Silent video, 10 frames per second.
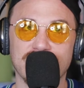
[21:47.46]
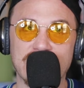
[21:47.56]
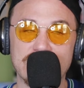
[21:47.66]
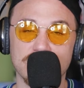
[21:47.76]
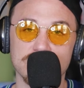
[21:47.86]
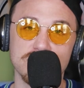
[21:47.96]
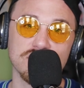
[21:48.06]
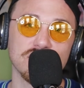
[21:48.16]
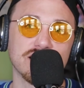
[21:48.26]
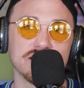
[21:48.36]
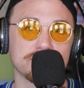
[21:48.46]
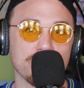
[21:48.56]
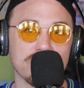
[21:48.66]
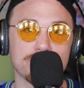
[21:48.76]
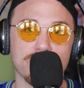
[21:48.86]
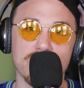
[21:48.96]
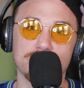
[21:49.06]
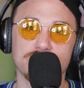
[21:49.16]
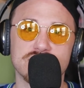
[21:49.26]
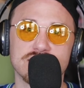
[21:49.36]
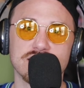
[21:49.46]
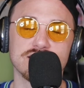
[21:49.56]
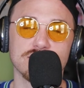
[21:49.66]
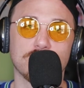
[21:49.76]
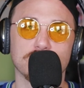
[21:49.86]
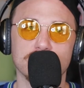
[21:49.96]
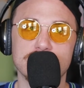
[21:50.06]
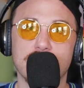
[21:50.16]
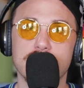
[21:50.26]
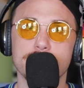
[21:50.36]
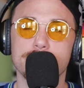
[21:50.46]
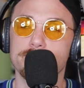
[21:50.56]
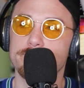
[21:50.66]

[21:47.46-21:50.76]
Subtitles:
he does look like his breath probably stinks all the time.